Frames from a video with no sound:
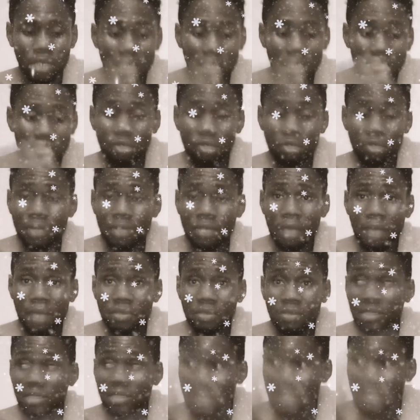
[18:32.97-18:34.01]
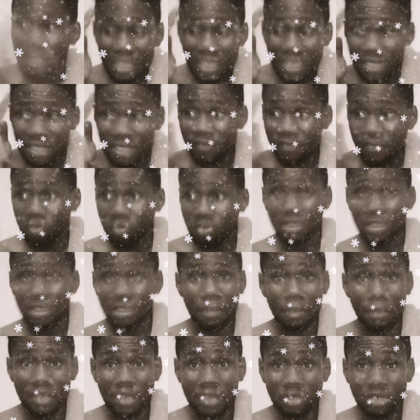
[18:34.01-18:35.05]
Sometimes kids focus their
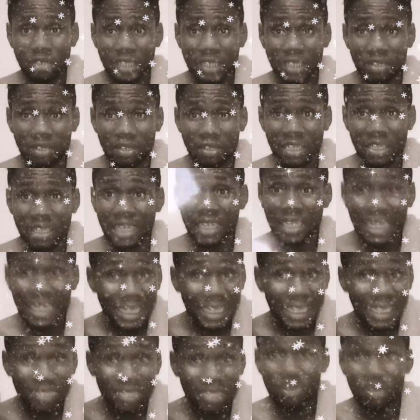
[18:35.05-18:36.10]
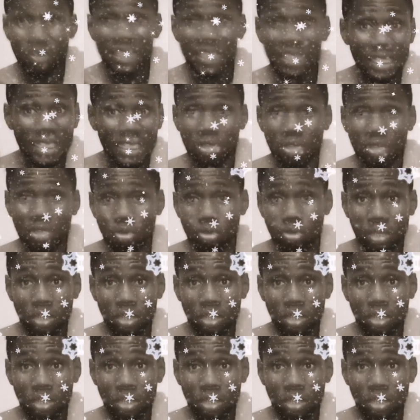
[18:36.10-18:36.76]
mind on a certain thing, and that is the only thing they know.